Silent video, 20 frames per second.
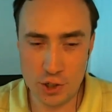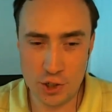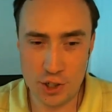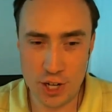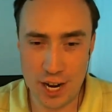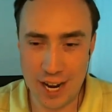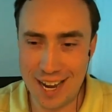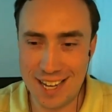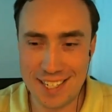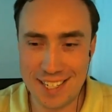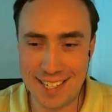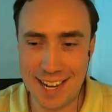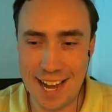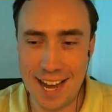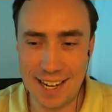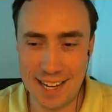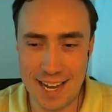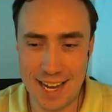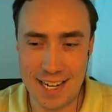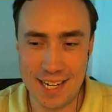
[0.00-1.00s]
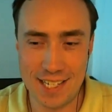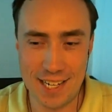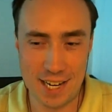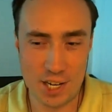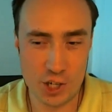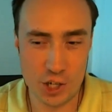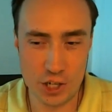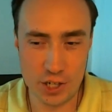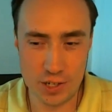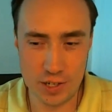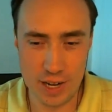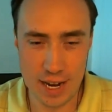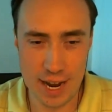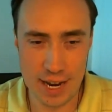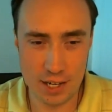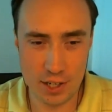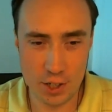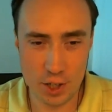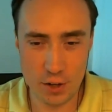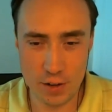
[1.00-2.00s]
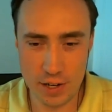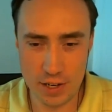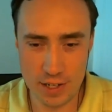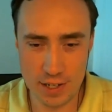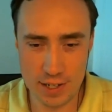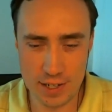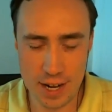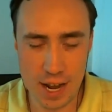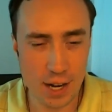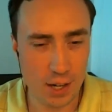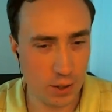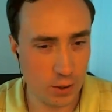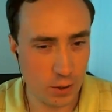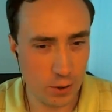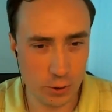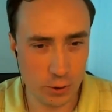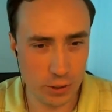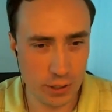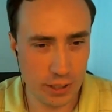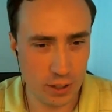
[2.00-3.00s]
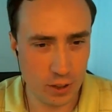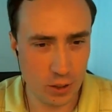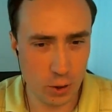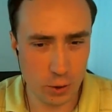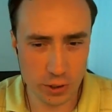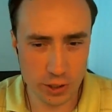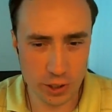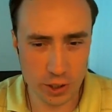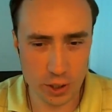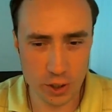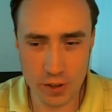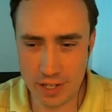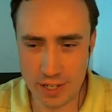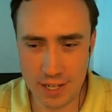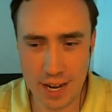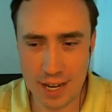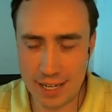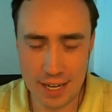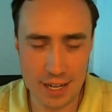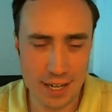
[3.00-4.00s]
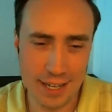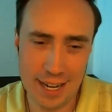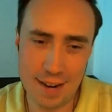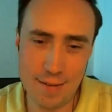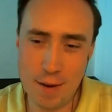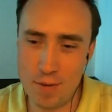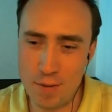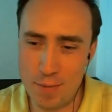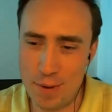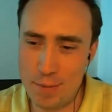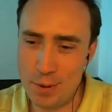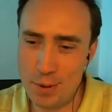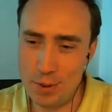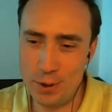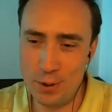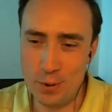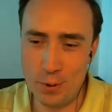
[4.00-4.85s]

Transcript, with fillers: J S doc annotation at current doc only or only current doc. I can't ever remember the